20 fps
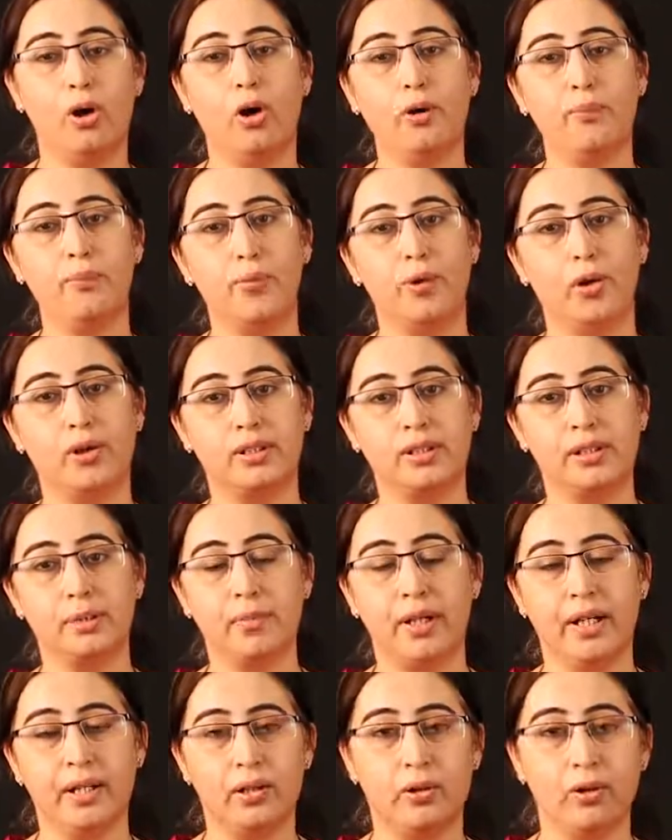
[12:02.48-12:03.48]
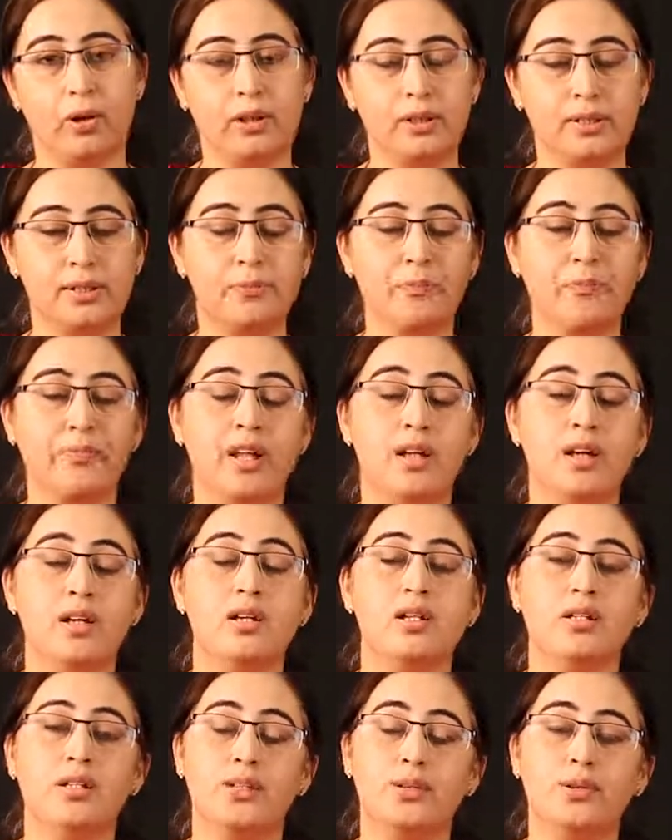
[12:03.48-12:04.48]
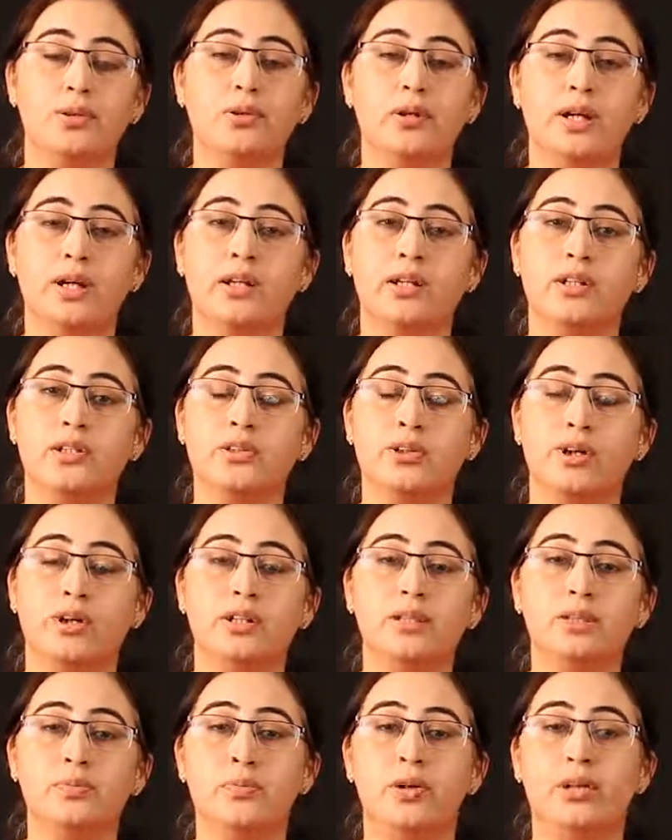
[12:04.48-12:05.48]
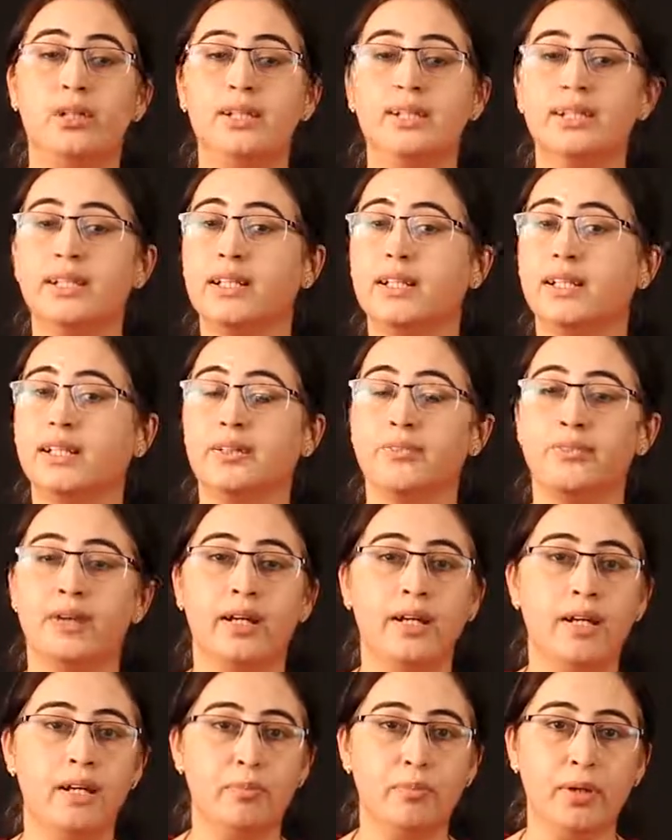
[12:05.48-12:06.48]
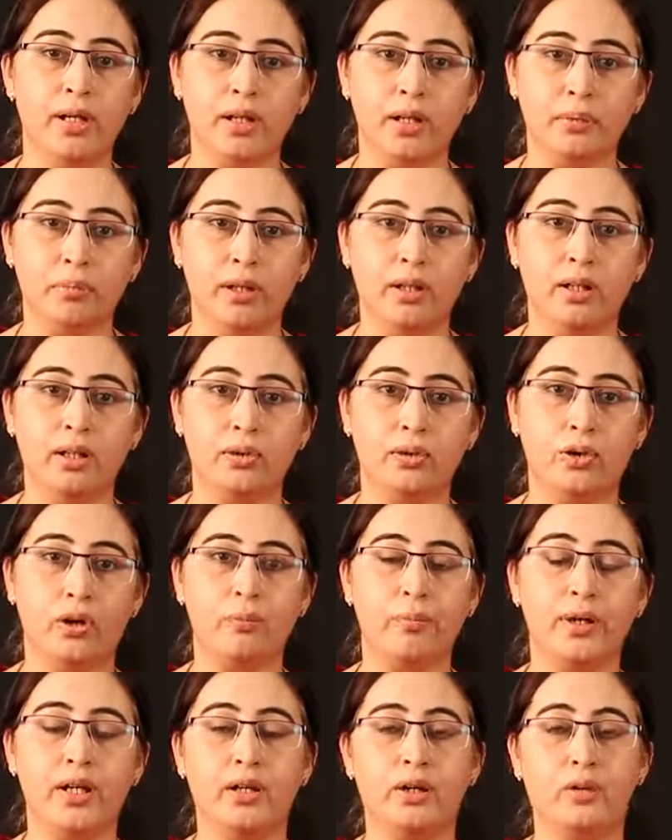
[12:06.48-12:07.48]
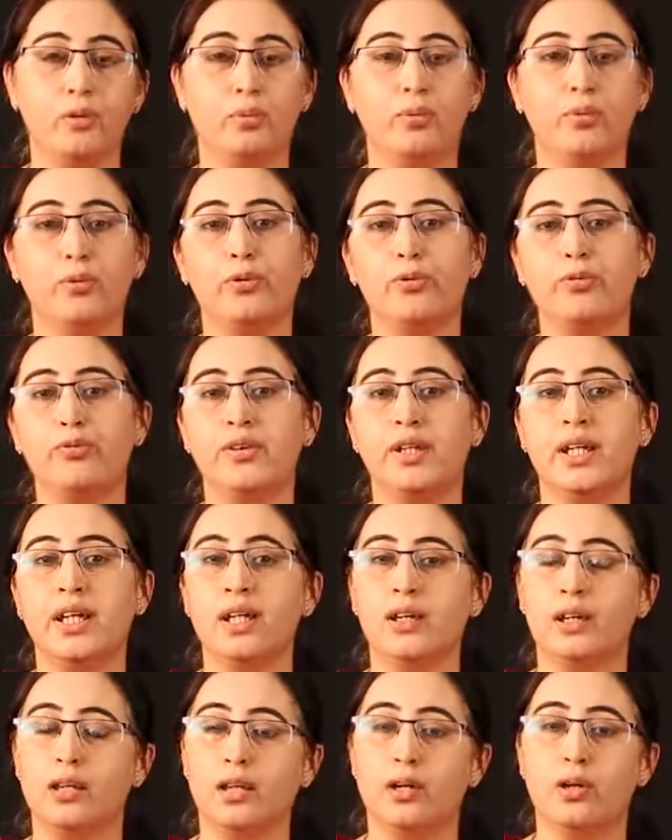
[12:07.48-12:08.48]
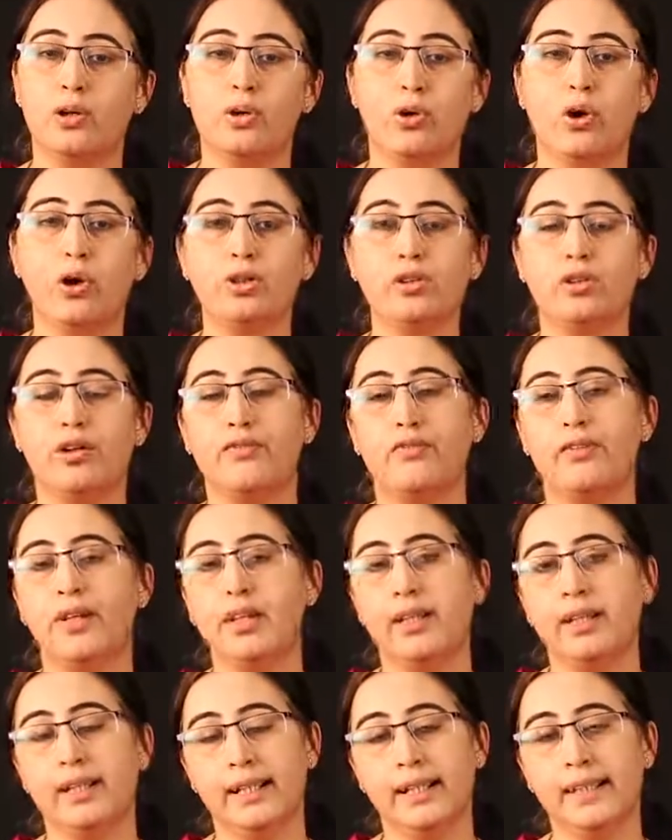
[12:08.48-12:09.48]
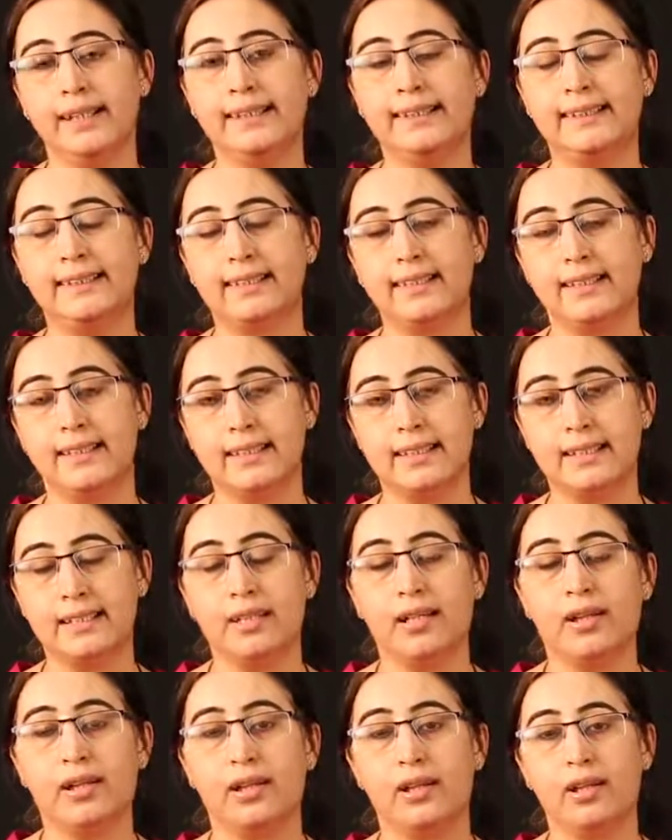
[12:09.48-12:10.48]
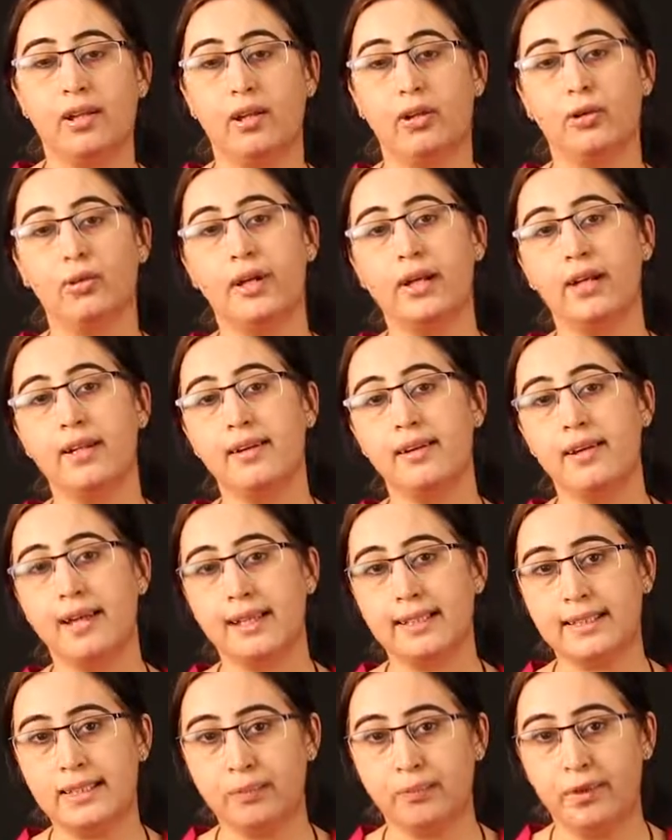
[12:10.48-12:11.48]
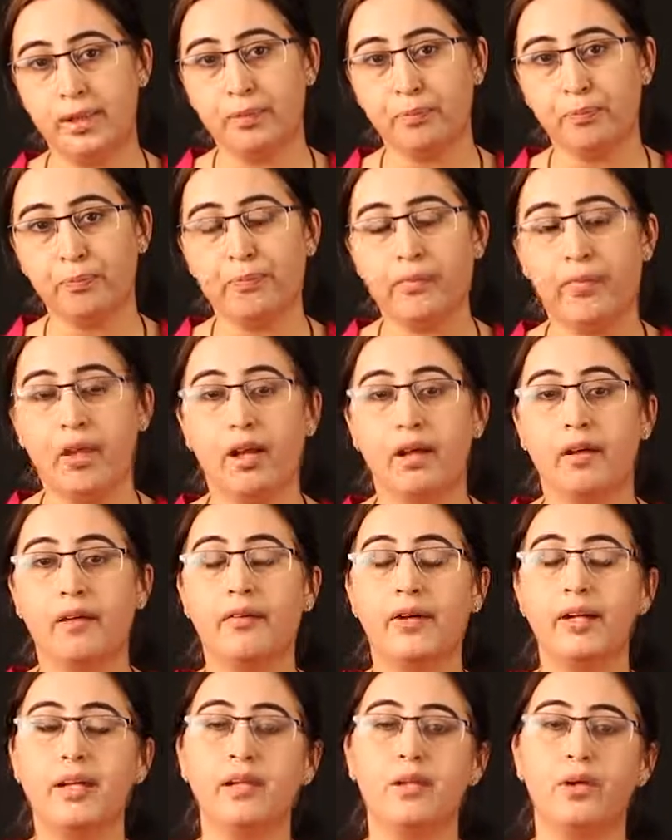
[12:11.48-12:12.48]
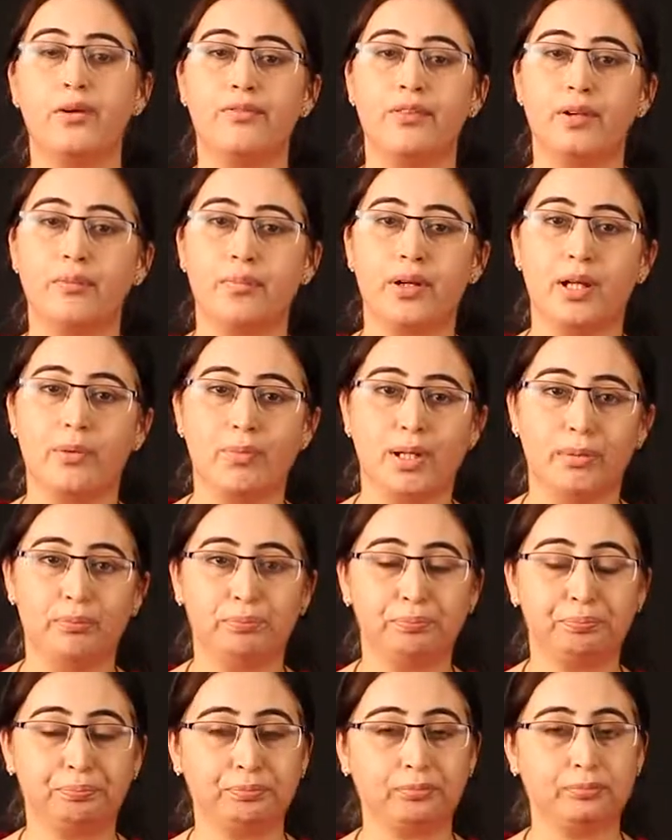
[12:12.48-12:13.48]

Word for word: or proximate cause. So an insurance policy, it is very debatable topic to prove the cause of an incidence. Now look at the last one return of the premium.